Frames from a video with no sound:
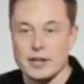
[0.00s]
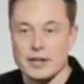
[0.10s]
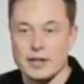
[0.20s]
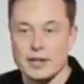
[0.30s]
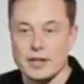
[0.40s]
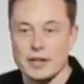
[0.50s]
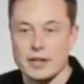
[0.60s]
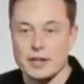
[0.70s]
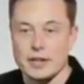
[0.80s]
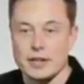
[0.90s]

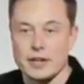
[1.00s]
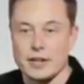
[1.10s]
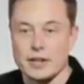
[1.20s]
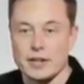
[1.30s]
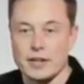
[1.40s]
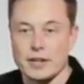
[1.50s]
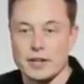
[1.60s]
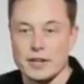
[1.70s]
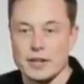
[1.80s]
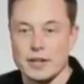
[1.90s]

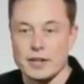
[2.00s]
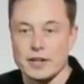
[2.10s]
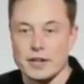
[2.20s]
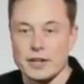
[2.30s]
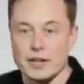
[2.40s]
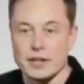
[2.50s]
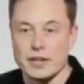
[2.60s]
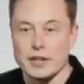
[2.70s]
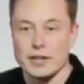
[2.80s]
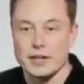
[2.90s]

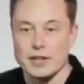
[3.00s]
(silent)